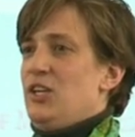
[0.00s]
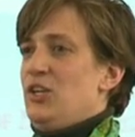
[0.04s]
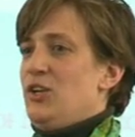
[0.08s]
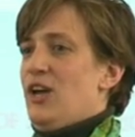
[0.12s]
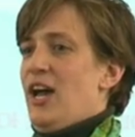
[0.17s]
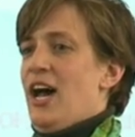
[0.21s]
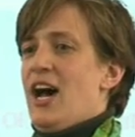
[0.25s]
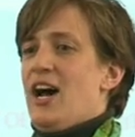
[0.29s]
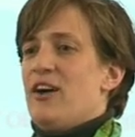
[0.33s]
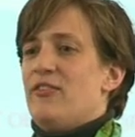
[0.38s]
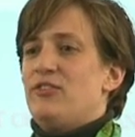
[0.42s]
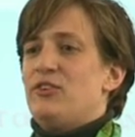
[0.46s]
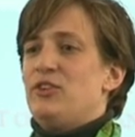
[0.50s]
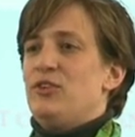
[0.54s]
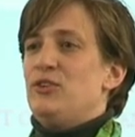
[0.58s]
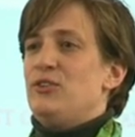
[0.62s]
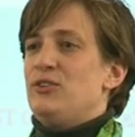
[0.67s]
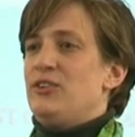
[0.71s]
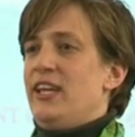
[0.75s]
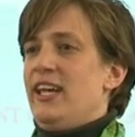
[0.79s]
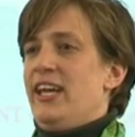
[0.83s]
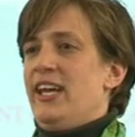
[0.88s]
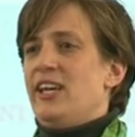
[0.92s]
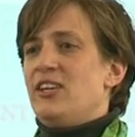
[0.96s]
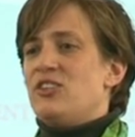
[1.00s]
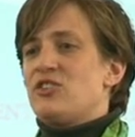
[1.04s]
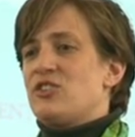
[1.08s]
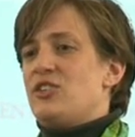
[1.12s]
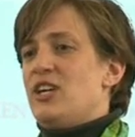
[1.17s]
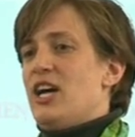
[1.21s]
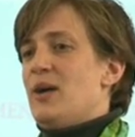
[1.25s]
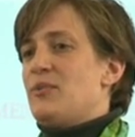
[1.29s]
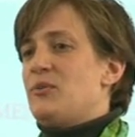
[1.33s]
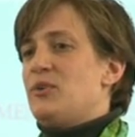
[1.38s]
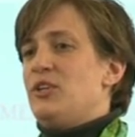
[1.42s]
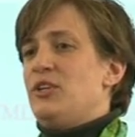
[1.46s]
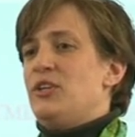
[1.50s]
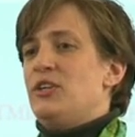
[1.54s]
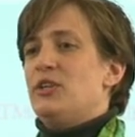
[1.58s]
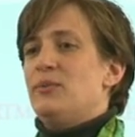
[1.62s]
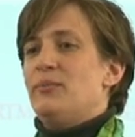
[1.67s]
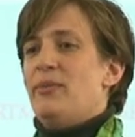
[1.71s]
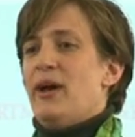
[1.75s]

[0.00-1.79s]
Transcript: You have 2 tanks strapped to your